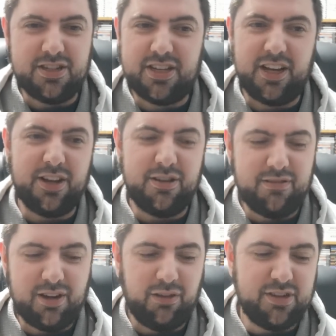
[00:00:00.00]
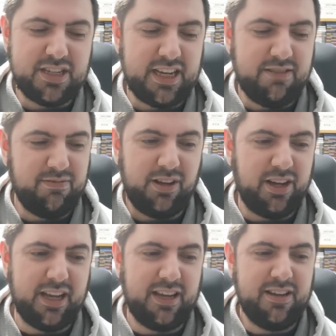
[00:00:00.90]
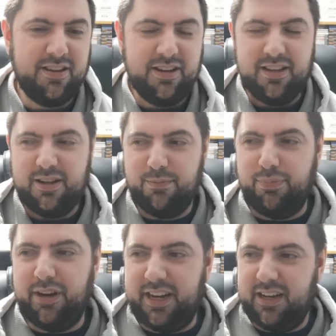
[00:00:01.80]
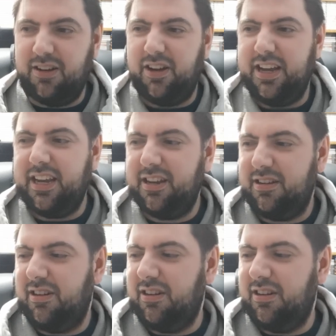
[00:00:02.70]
So obviously, like, brilliant, like,